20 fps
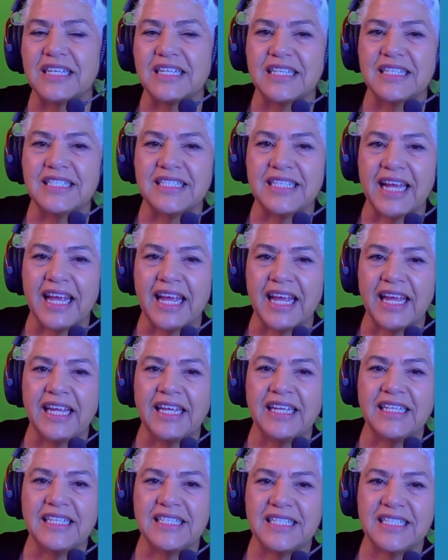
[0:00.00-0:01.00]

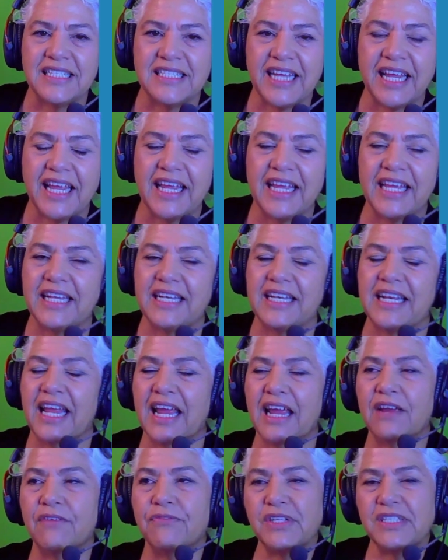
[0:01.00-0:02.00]
Say, stay. And
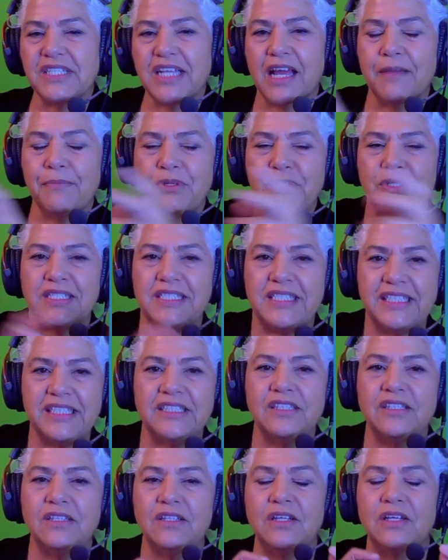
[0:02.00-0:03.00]
every time you
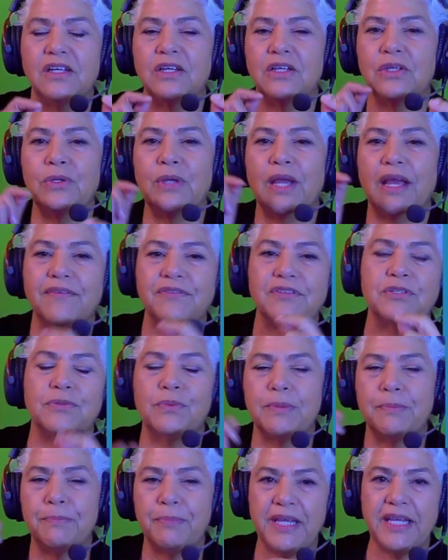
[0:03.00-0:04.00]
steal, you have to
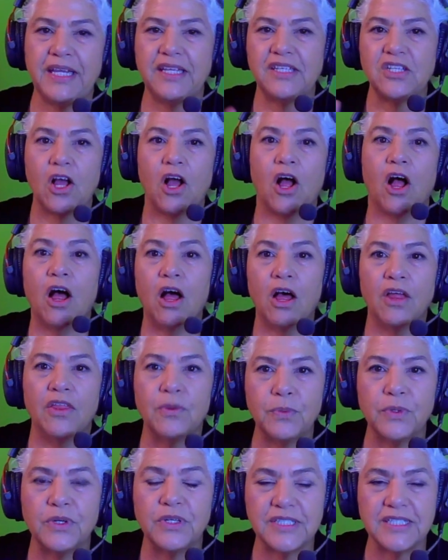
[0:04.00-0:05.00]
repeat all the
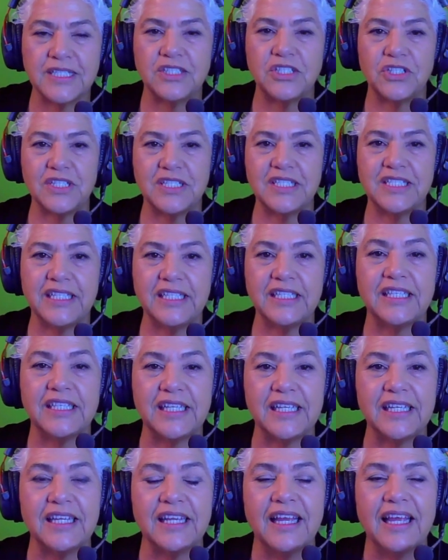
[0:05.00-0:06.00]
words that you're stealing.